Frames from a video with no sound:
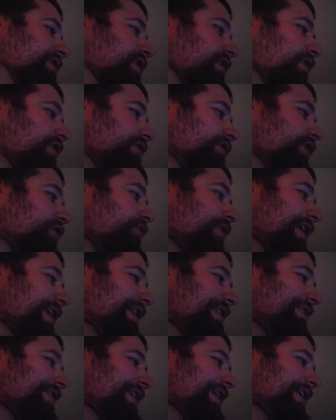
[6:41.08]
called
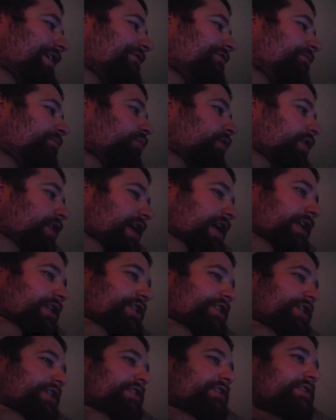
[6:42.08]
Greenleaf
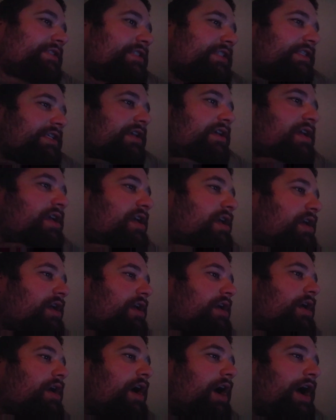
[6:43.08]
Productions.
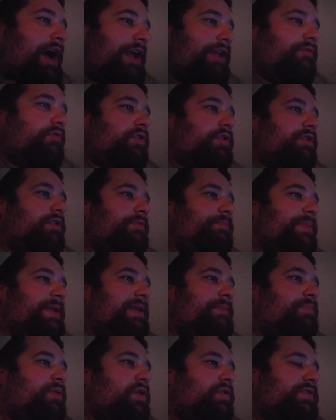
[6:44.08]
I will
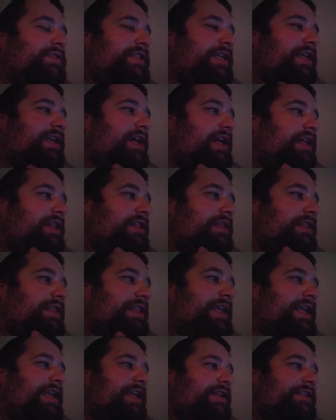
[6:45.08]
be posting a
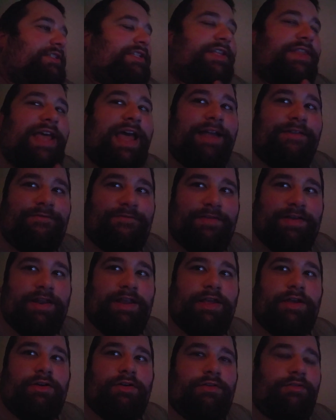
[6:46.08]
link to that
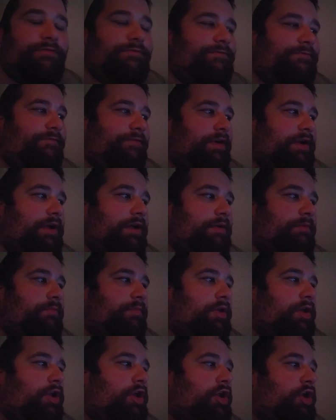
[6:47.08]
video from
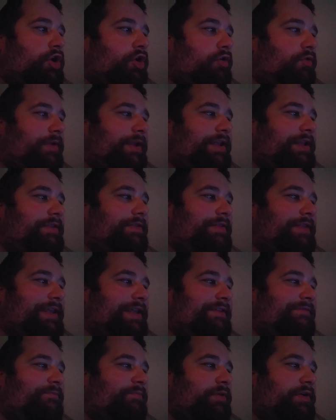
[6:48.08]

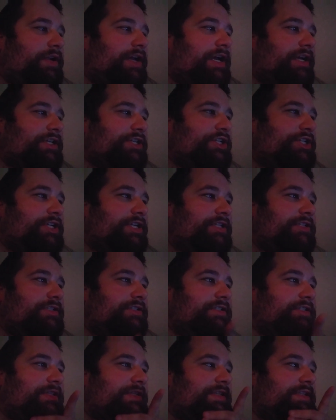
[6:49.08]
Greenleaf
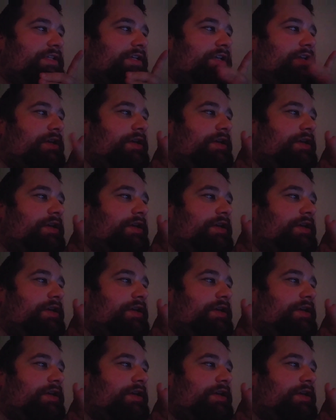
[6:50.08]
Productions